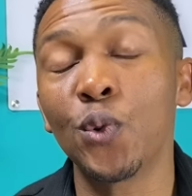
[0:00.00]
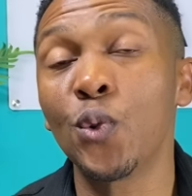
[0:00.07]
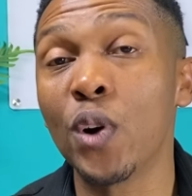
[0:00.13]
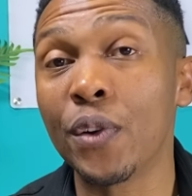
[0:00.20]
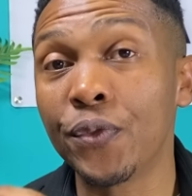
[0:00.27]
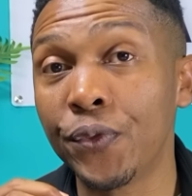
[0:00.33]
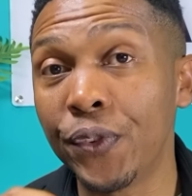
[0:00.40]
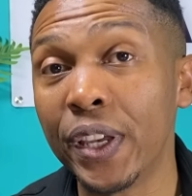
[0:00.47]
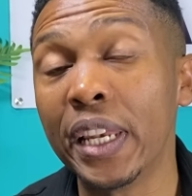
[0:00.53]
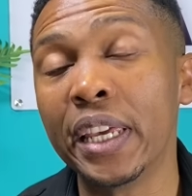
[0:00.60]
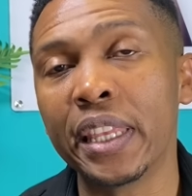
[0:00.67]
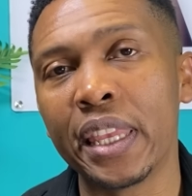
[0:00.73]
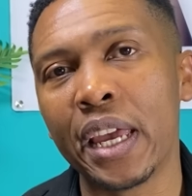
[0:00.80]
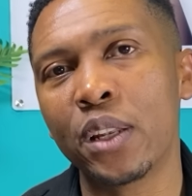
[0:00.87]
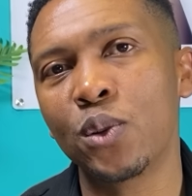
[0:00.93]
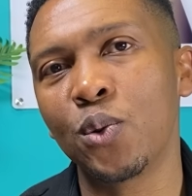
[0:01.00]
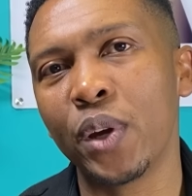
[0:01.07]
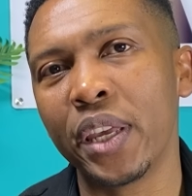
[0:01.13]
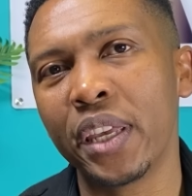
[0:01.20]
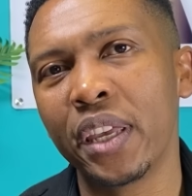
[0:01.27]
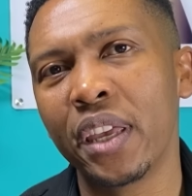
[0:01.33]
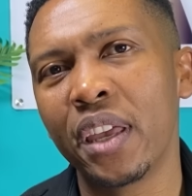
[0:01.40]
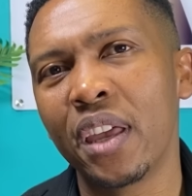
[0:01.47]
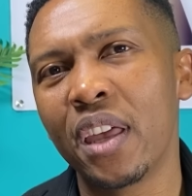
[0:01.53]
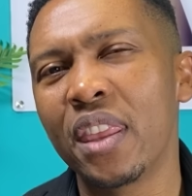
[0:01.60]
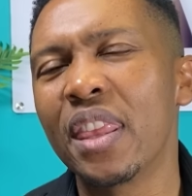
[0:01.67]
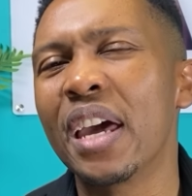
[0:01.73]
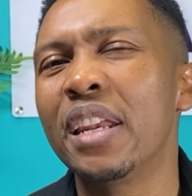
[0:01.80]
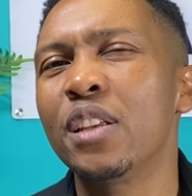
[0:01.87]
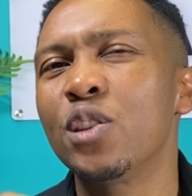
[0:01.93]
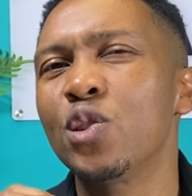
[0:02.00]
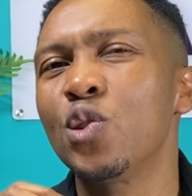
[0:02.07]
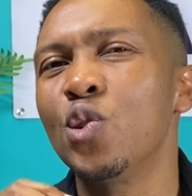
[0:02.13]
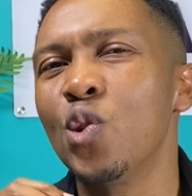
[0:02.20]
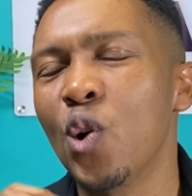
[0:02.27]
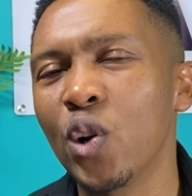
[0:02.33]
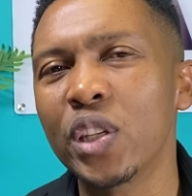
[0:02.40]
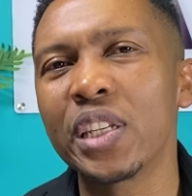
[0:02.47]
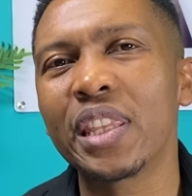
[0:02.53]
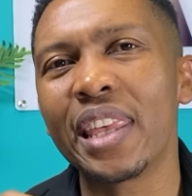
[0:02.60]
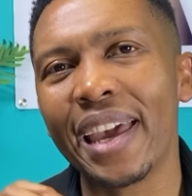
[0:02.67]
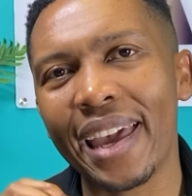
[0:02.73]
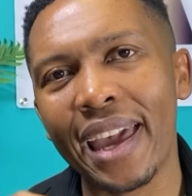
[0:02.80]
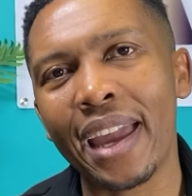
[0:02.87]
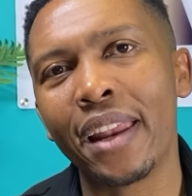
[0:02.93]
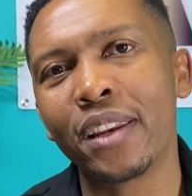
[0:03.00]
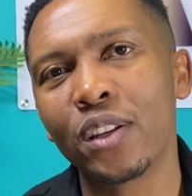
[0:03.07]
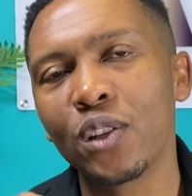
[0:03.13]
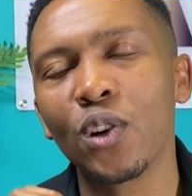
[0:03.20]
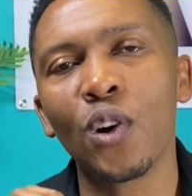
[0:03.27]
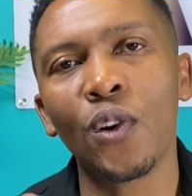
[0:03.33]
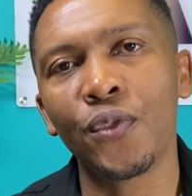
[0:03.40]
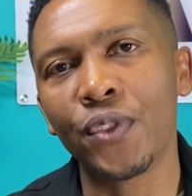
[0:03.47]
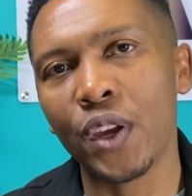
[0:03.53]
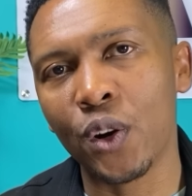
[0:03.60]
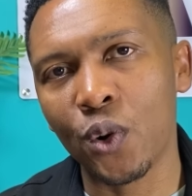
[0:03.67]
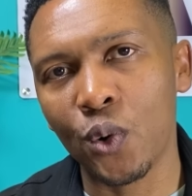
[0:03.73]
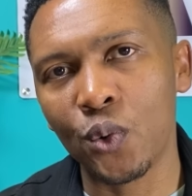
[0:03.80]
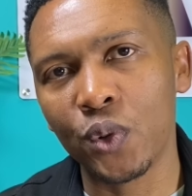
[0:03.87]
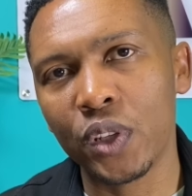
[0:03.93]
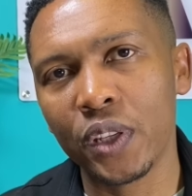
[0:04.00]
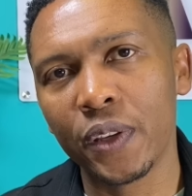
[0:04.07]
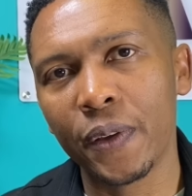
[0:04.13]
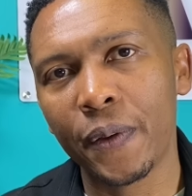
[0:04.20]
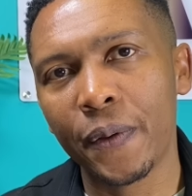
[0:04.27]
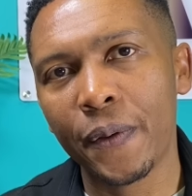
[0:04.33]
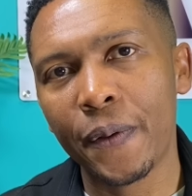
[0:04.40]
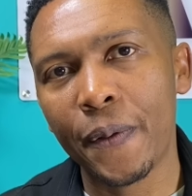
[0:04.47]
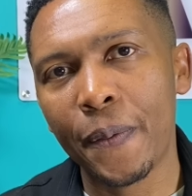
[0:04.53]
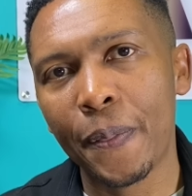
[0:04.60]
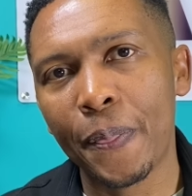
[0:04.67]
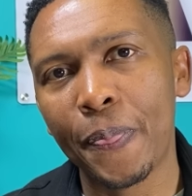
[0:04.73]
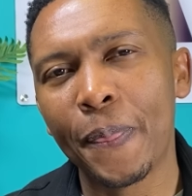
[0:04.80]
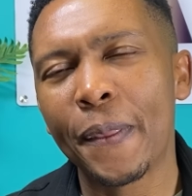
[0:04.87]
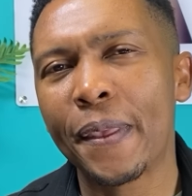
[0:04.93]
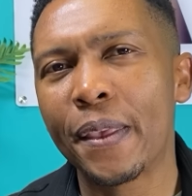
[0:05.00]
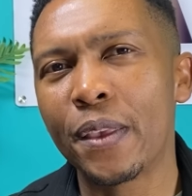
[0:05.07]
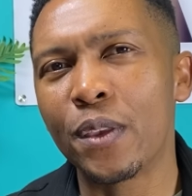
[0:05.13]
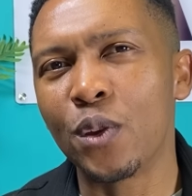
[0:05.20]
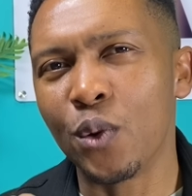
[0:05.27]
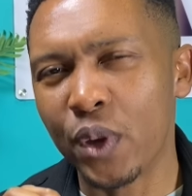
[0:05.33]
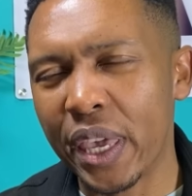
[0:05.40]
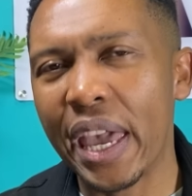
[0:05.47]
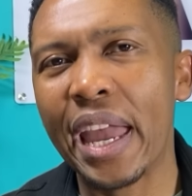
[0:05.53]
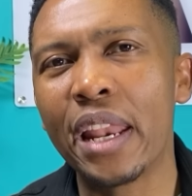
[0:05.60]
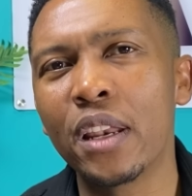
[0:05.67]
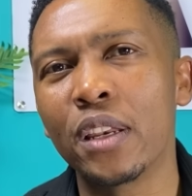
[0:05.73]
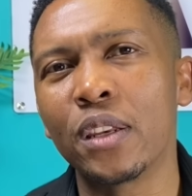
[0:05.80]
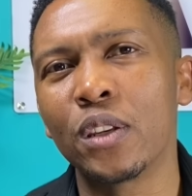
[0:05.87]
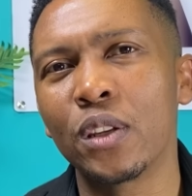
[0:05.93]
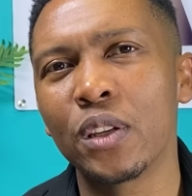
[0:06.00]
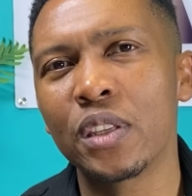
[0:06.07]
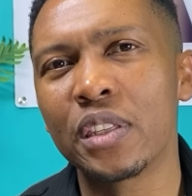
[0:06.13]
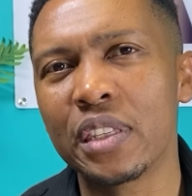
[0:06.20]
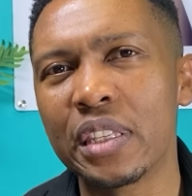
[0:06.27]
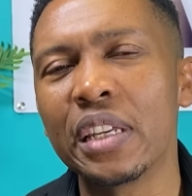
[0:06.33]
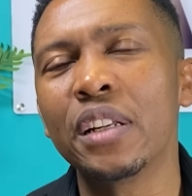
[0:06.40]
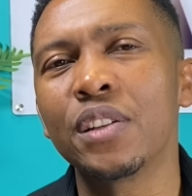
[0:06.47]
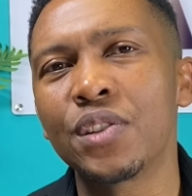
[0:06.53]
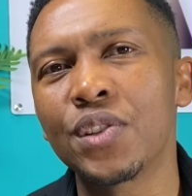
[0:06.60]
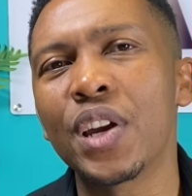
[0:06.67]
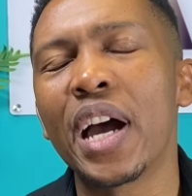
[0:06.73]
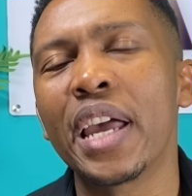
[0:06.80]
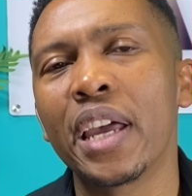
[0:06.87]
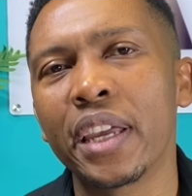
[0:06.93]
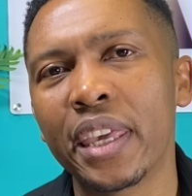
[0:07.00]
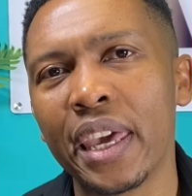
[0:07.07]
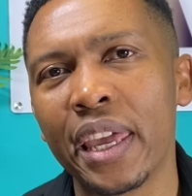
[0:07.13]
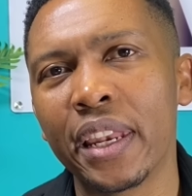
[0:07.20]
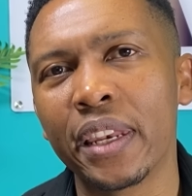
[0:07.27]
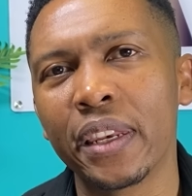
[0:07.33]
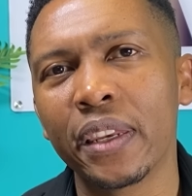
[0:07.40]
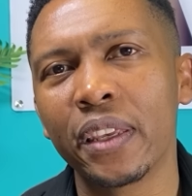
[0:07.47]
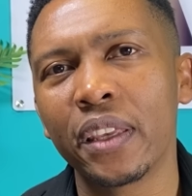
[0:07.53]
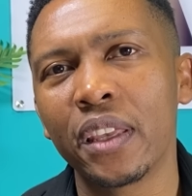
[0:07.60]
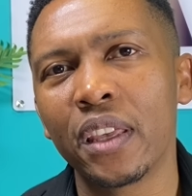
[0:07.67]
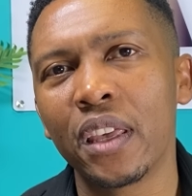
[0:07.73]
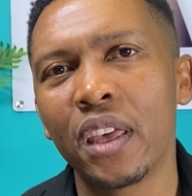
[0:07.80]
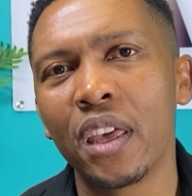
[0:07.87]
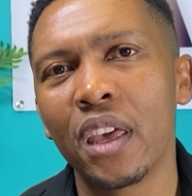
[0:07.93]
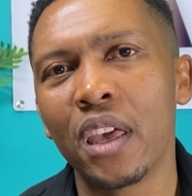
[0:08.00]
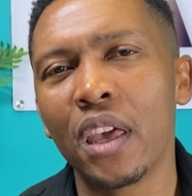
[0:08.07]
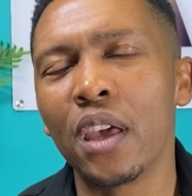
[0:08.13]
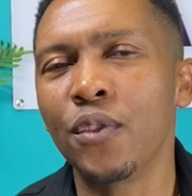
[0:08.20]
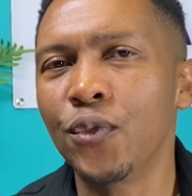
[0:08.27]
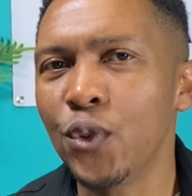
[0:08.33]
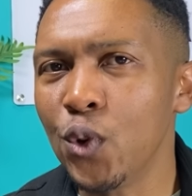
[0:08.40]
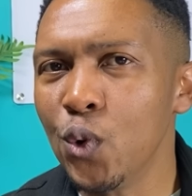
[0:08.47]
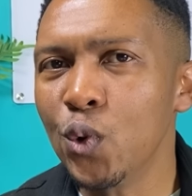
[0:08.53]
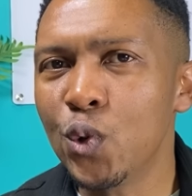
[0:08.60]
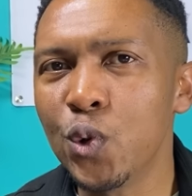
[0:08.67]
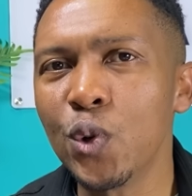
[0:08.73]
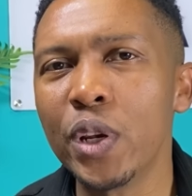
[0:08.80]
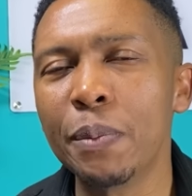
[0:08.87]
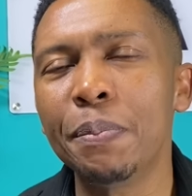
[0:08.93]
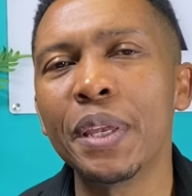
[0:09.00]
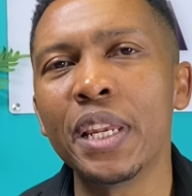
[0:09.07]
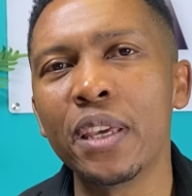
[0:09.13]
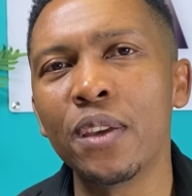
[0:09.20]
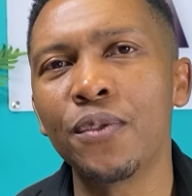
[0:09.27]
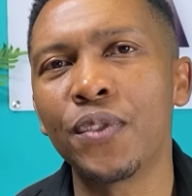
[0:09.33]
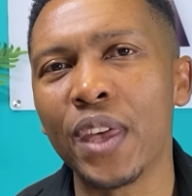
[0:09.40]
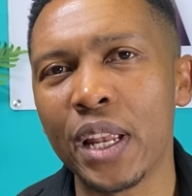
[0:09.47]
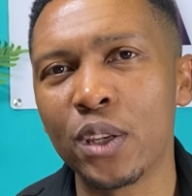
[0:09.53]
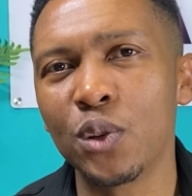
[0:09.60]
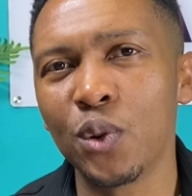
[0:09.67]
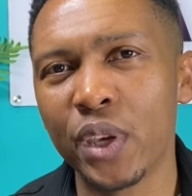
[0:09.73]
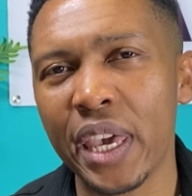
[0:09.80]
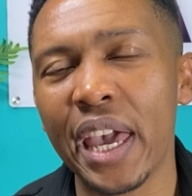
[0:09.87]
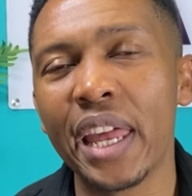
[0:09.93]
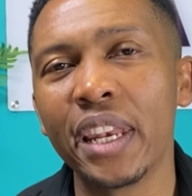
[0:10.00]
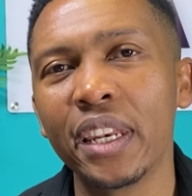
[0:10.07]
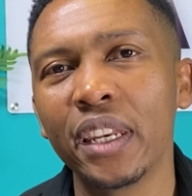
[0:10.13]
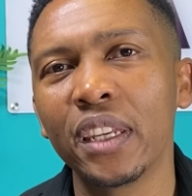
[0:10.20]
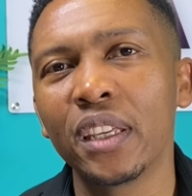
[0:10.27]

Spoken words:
who are feeling that way, that it's not the end of the road. You can still try again. If you truly believe that you can,